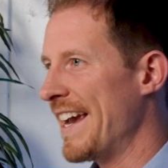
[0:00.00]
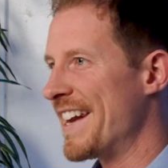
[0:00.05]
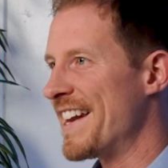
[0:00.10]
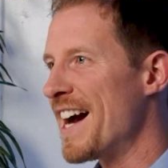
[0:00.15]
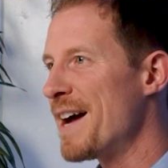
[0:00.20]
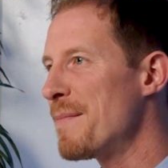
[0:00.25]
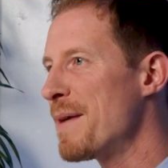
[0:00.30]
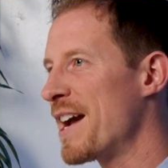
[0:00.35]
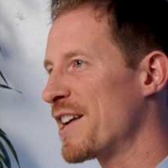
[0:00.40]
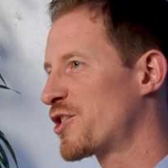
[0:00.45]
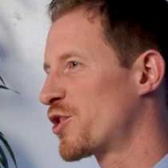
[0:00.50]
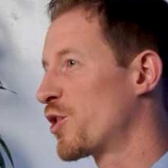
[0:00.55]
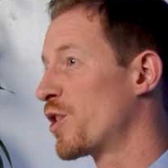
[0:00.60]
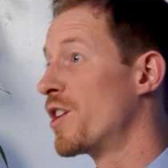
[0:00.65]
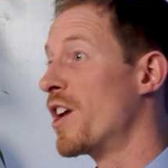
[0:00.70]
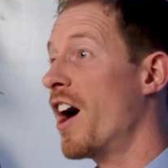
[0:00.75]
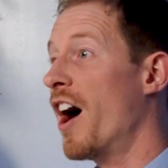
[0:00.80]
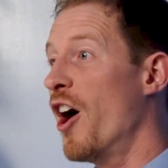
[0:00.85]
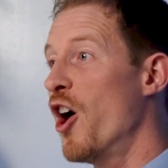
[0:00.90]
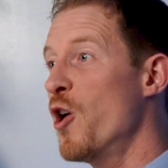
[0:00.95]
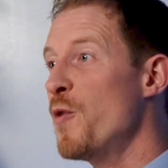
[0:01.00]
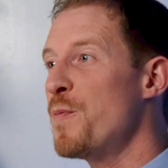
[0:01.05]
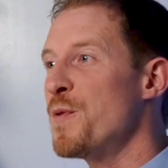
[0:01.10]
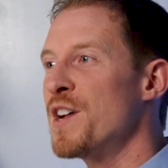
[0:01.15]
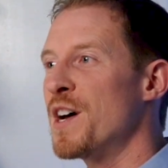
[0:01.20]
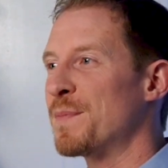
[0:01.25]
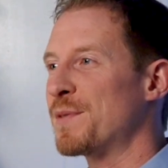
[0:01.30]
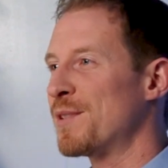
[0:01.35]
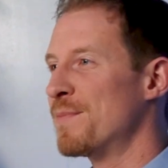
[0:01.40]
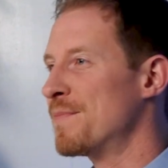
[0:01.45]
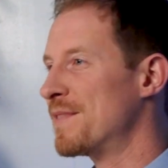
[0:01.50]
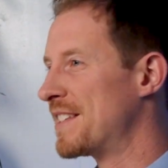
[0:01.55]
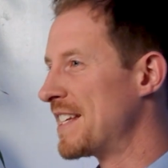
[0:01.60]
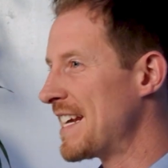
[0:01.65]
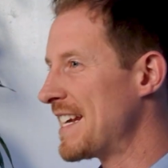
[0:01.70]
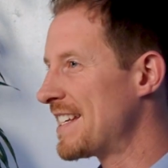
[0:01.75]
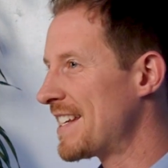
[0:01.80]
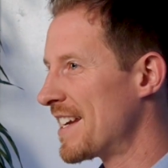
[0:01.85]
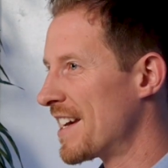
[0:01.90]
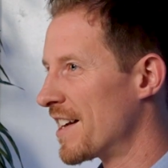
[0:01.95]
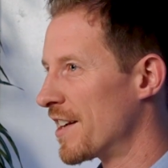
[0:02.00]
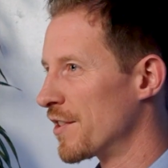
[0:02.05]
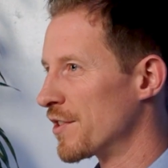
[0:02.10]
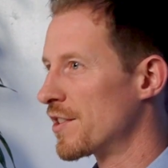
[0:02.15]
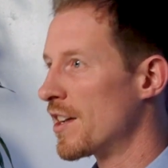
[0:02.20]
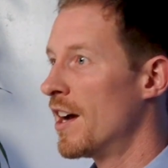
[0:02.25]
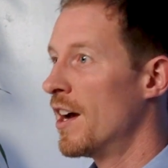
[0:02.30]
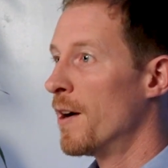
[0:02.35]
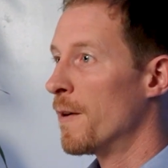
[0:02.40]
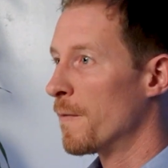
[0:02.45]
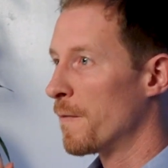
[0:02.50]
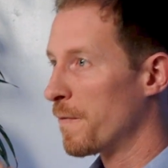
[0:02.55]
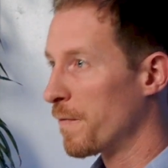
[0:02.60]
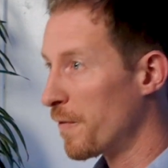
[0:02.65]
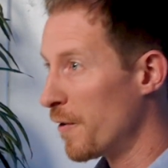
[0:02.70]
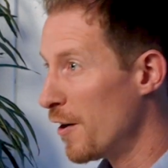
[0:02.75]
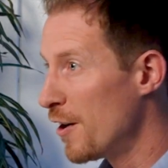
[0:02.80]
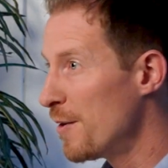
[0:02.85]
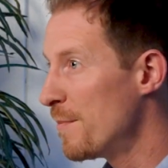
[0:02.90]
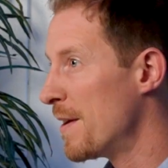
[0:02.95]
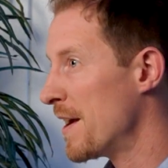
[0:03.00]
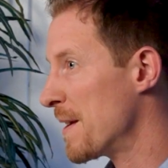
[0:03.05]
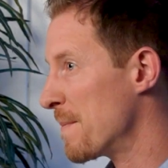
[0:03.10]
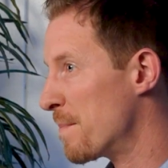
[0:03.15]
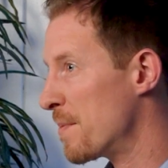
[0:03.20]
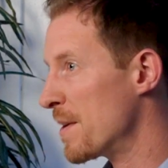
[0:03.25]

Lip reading: And I'm actually gonna open up some details from a